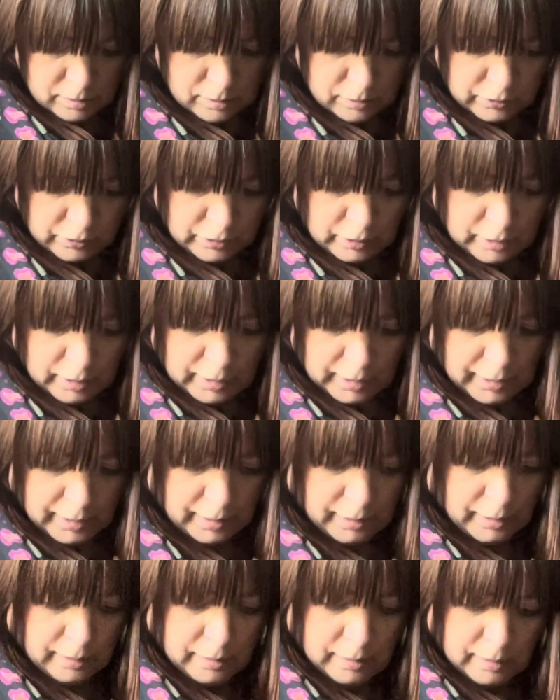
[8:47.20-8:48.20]

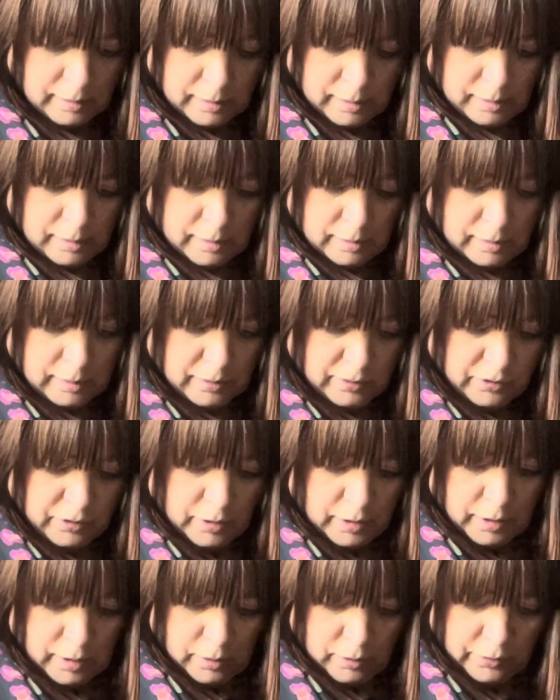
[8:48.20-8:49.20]
tie
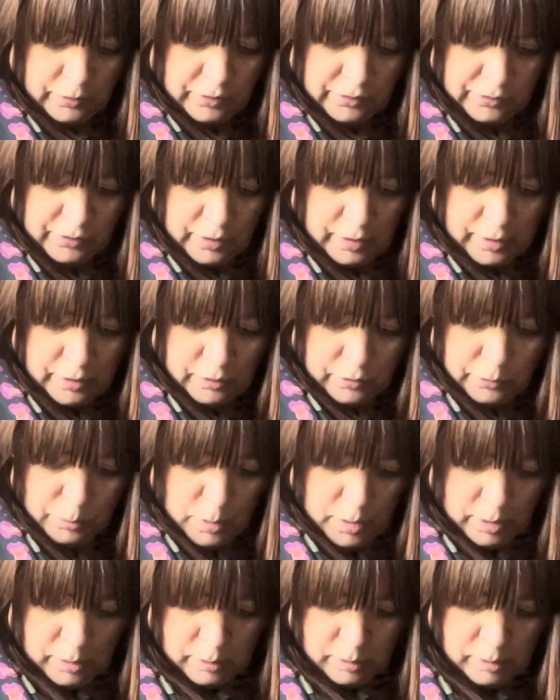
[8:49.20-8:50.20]
it on the side as
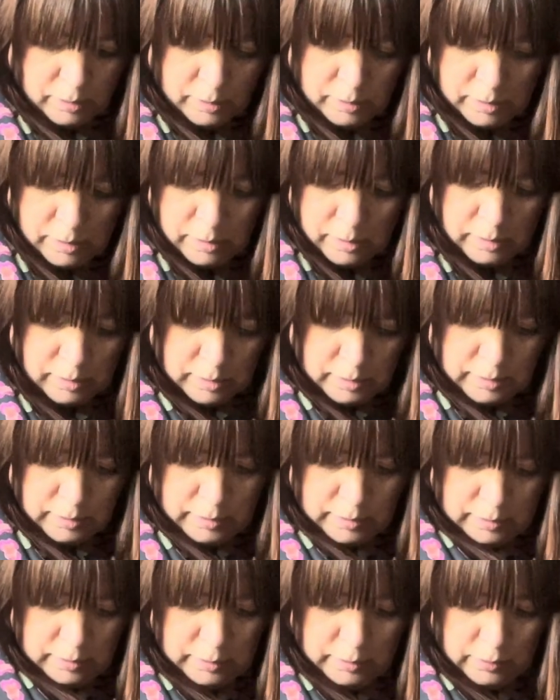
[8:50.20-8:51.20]
well.
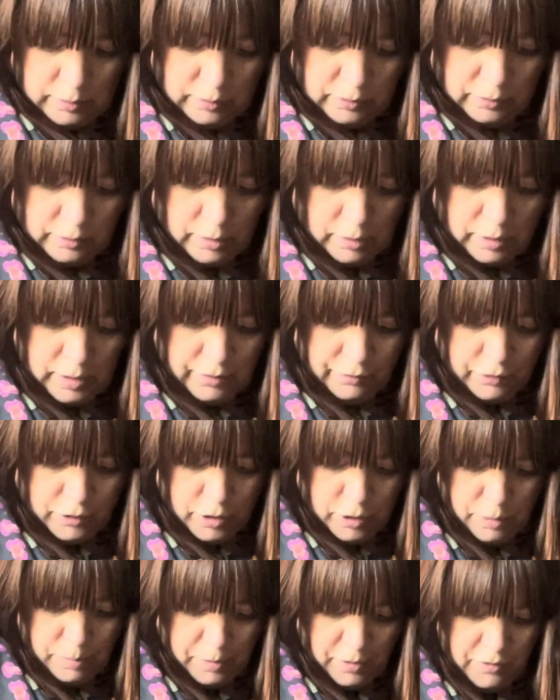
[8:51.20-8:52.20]
So if
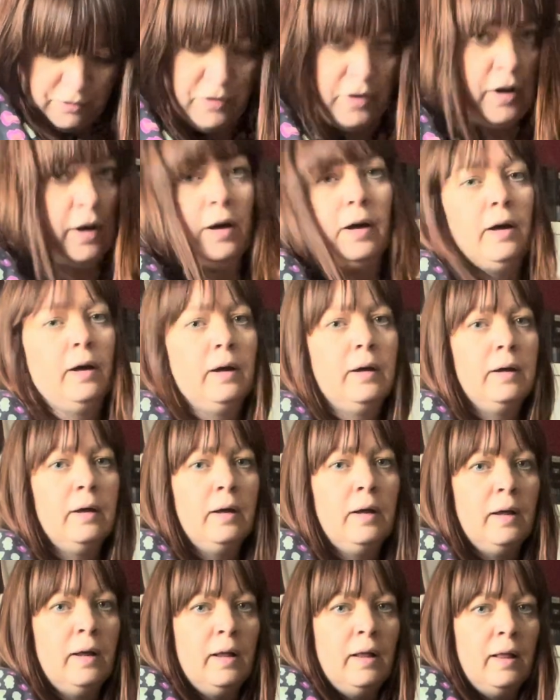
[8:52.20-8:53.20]
you prefer
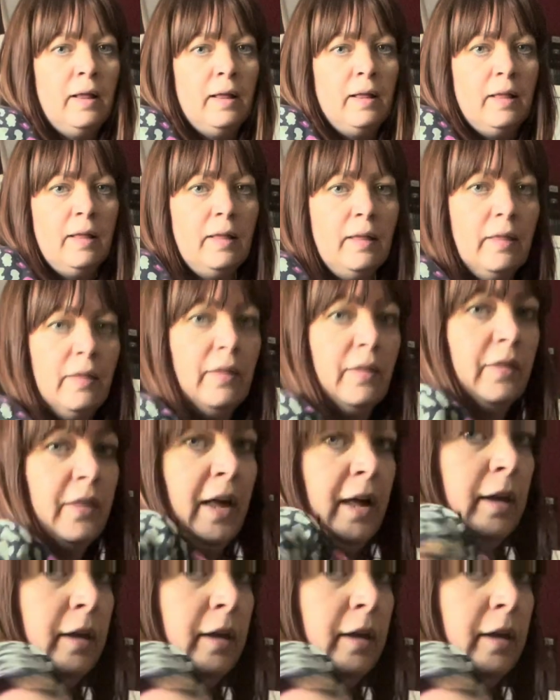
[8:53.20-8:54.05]
that